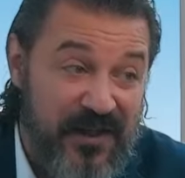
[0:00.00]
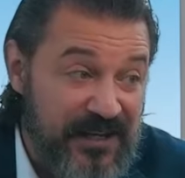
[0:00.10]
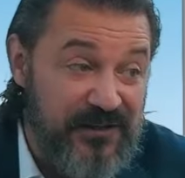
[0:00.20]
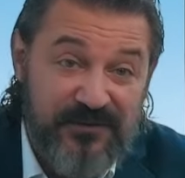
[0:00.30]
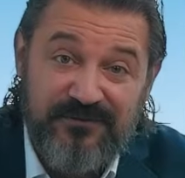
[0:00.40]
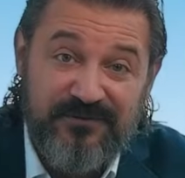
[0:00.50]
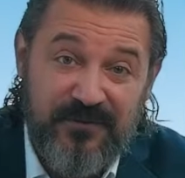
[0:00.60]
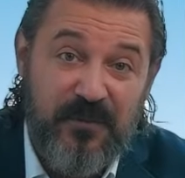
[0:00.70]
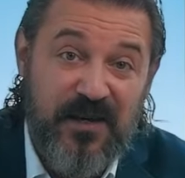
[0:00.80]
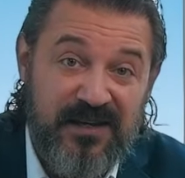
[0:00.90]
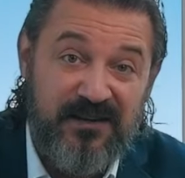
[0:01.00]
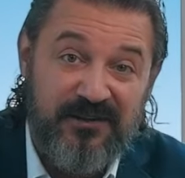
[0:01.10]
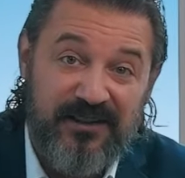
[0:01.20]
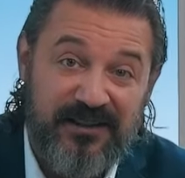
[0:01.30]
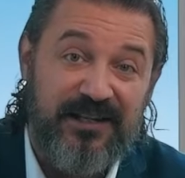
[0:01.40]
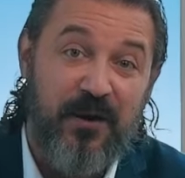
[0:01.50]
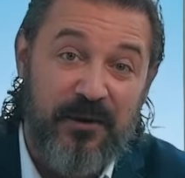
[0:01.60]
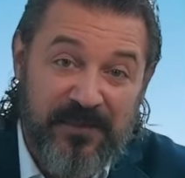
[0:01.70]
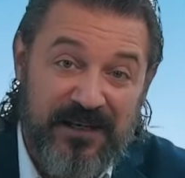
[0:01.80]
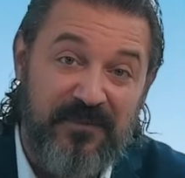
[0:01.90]
thank you for being here and
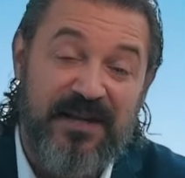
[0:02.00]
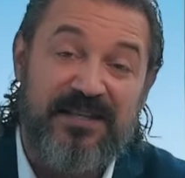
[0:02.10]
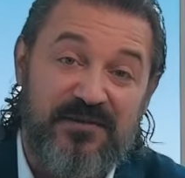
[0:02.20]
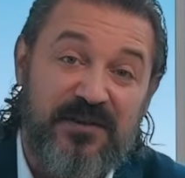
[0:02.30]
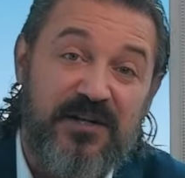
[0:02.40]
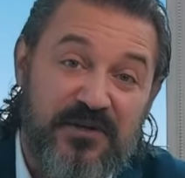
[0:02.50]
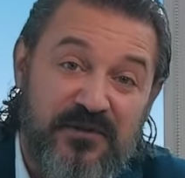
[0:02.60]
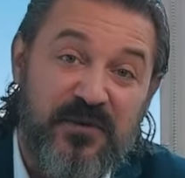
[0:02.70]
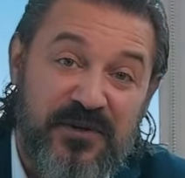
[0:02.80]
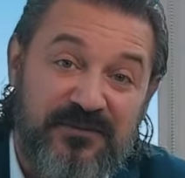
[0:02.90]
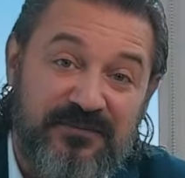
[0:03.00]
allowing me to make these videos for you.